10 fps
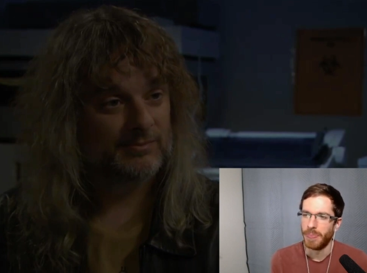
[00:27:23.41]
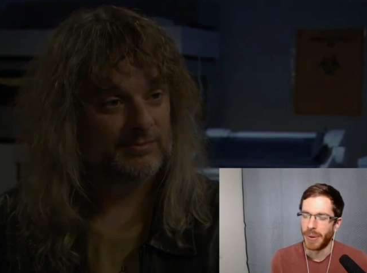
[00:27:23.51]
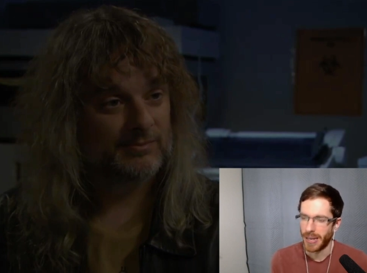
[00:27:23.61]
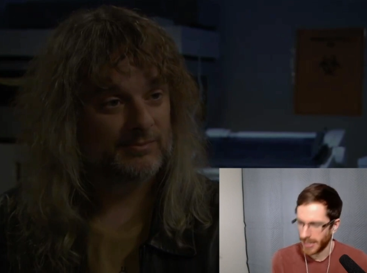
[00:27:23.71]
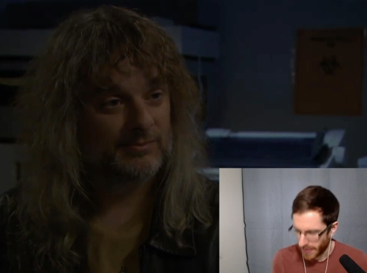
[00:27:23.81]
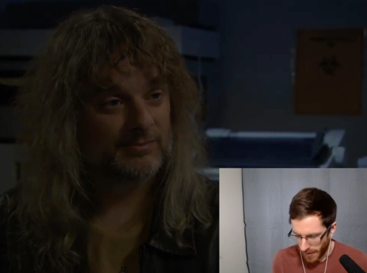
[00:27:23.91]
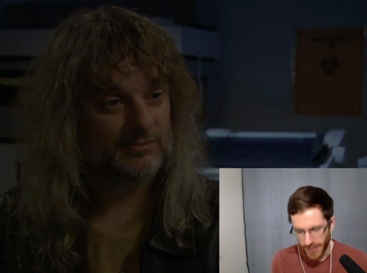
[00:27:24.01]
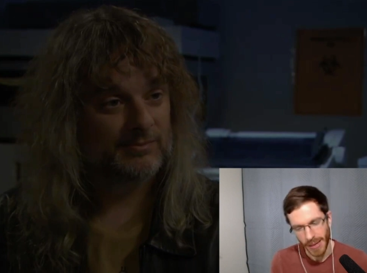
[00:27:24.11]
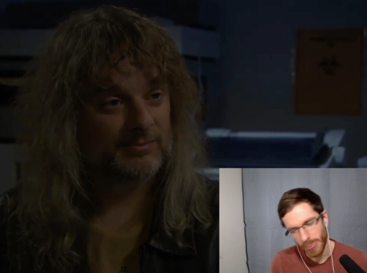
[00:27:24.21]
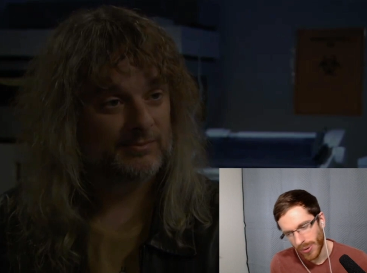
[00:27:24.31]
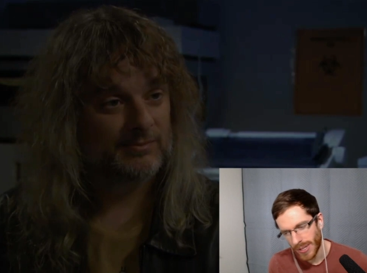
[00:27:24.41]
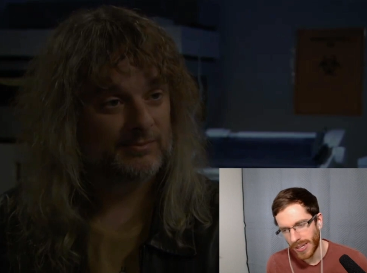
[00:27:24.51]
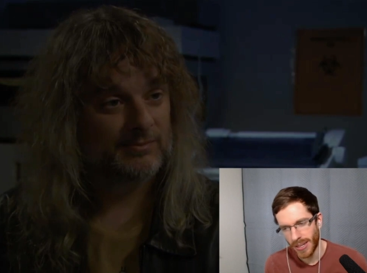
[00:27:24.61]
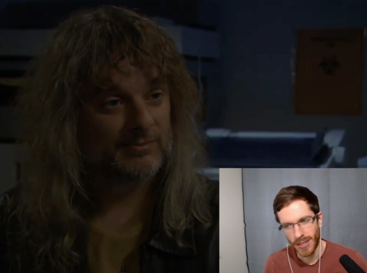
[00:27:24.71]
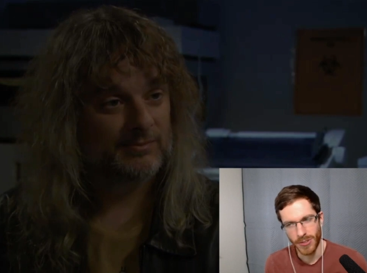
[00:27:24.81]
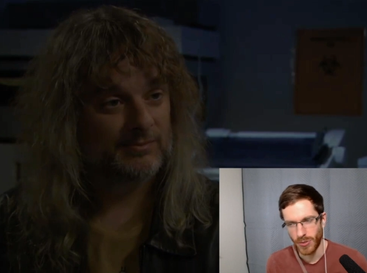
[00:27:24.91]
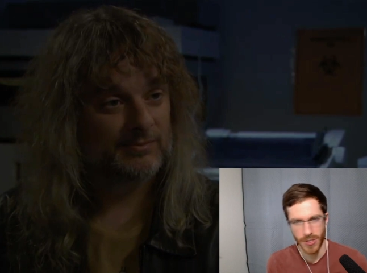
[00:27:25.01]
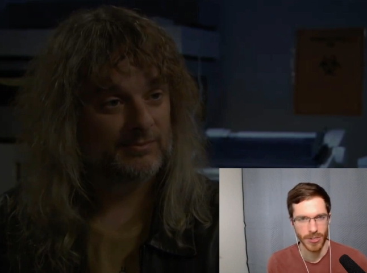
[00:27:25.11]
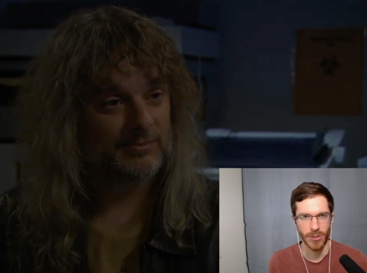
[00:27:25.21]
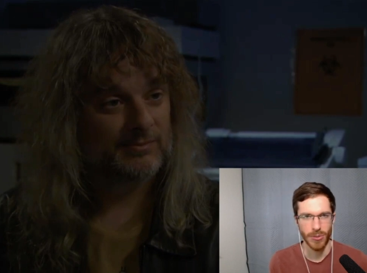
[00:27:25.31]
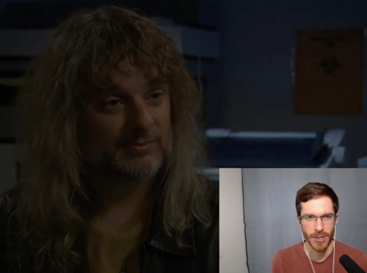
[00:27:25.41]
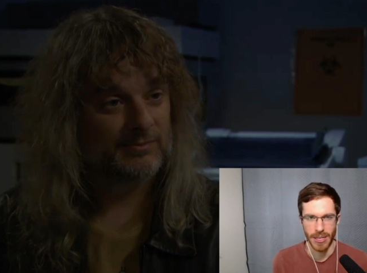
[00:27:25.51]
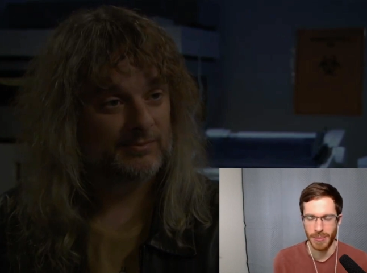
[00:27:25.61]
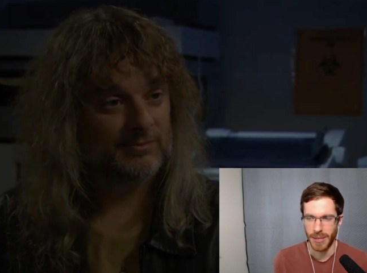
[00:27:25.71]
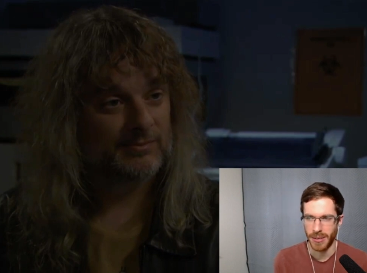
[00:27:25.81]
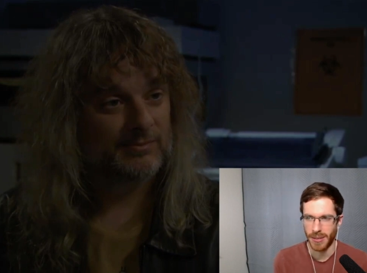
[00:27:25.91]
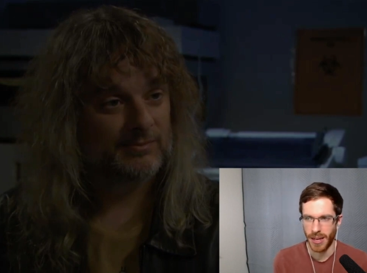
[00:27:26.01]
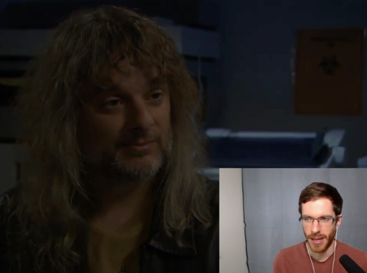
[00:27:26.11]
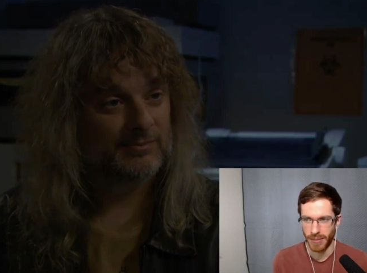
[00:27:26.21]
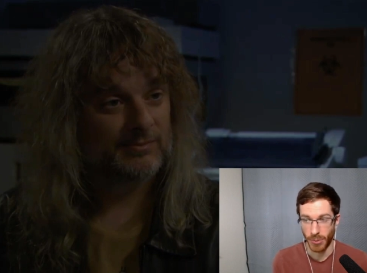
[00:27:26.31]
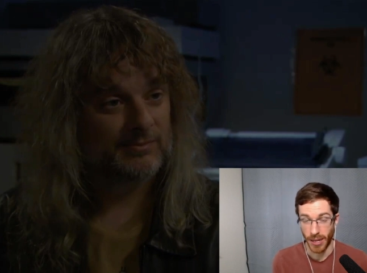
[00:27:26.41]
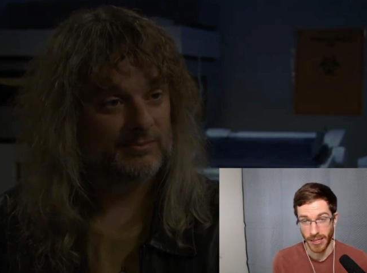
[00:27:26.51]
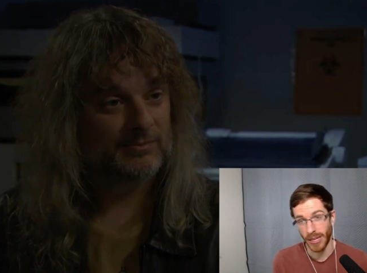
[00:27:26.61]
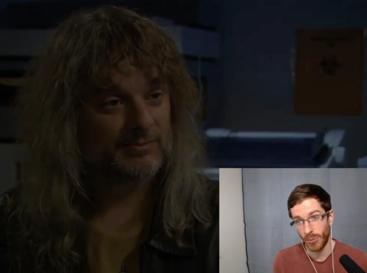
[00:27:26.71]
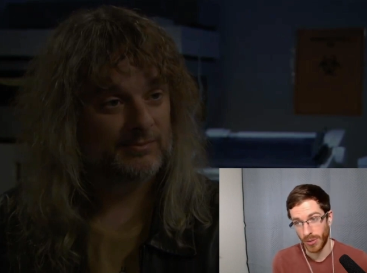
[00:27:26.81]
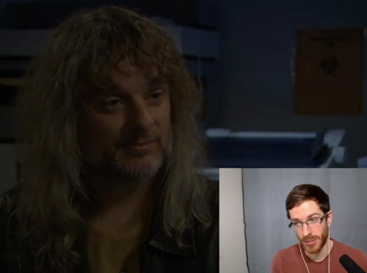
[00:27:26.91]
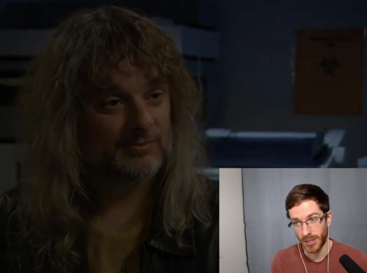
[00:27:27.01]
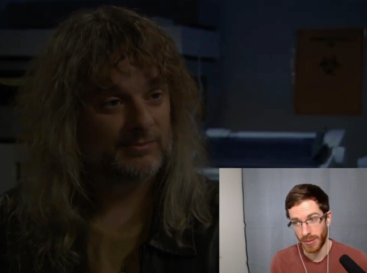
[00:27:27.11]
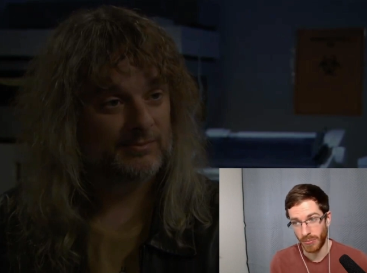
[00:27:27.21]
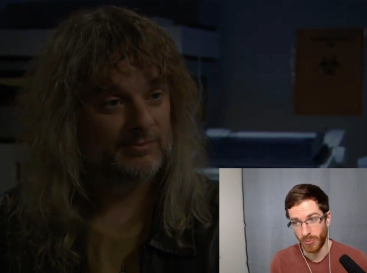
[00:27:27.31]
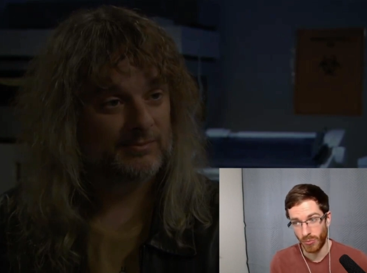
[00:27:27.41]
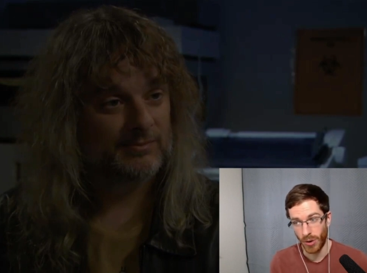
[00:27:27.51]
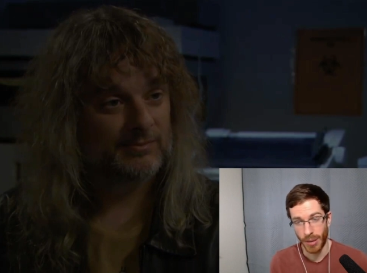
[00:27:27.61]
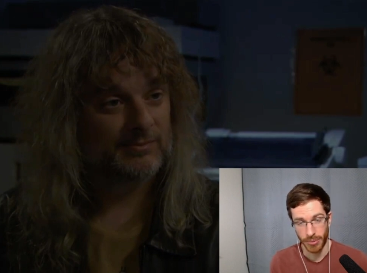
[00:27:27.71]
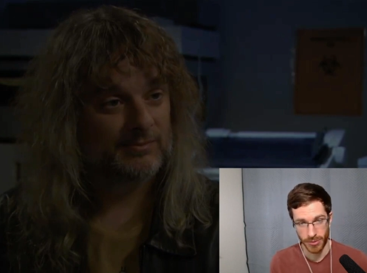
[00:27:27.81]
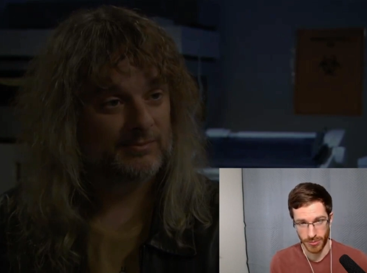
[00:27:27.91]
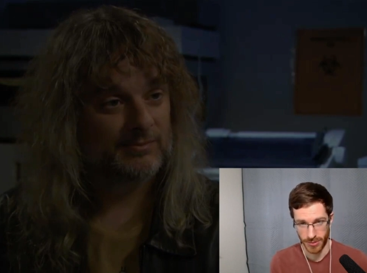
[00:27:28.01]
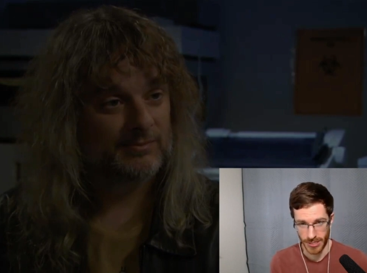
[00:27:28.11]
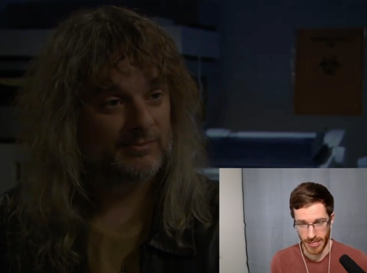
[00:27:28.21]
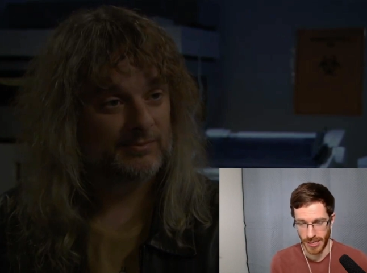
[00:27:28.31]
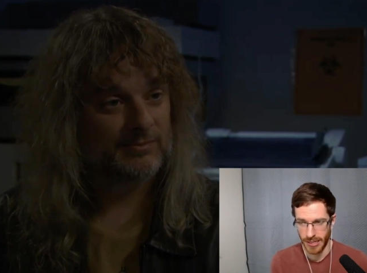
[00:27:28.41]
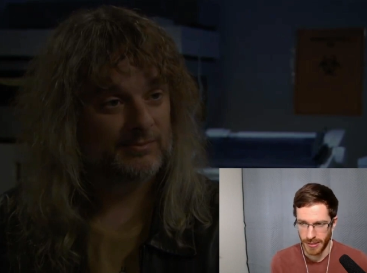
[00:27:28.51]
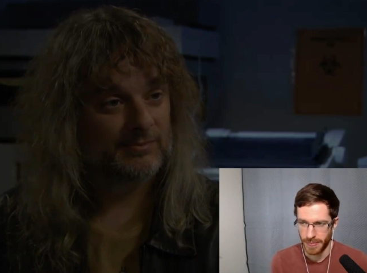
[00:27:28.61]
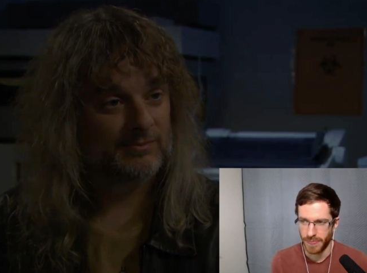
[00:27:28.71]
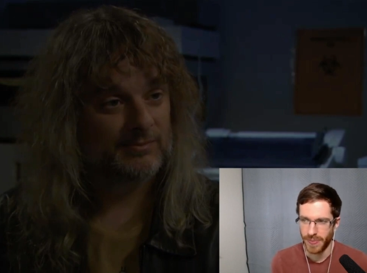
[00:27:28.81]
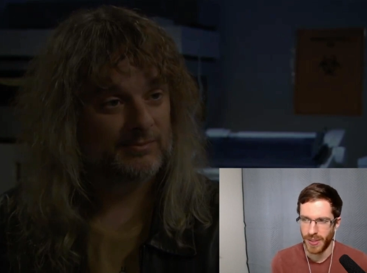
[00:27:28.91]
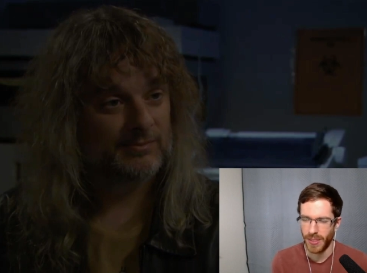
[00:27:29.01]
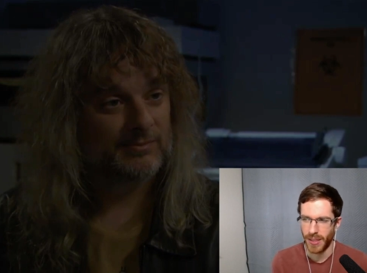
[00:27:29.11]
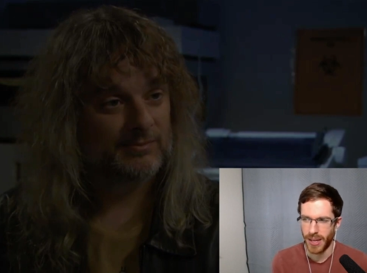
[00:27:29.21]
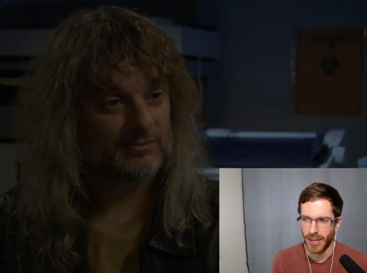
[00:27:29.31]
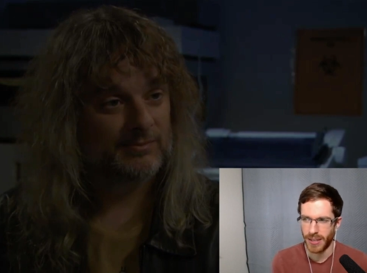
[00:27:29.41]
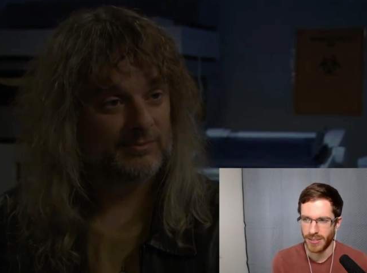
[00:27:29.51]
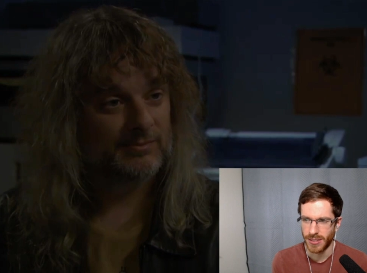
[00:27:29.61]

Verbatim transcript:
Speaker 1: But I, on that point, I also disagree. I mean, I, I like what um, Robert was saying that